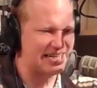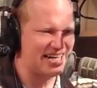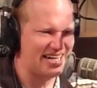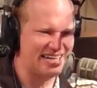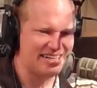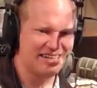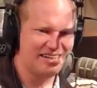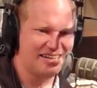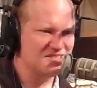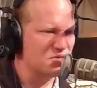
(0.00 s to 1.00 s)

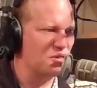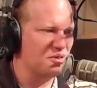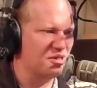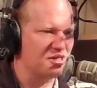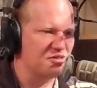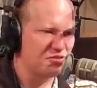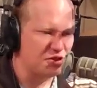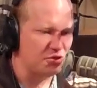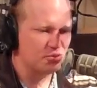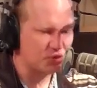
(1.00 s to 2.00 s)
God. So here it is.
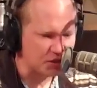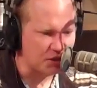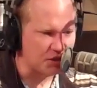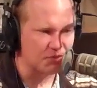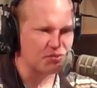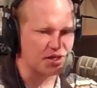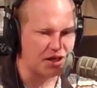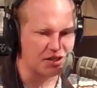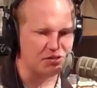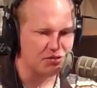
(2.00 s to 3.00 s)
You cleaning up the
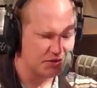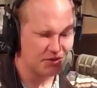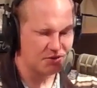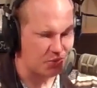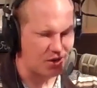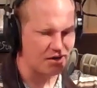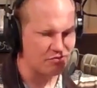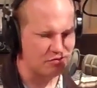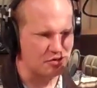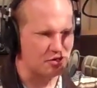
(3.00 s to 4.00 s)
island.
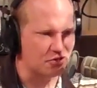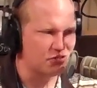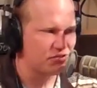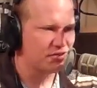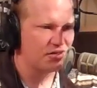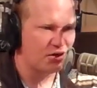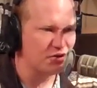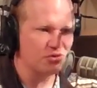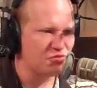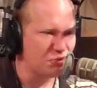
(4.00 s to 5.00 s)
Wife, nurse. Hey. Are
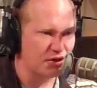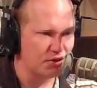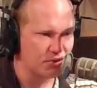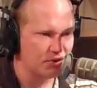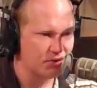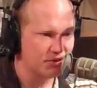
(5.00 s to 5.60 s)
you a superhero?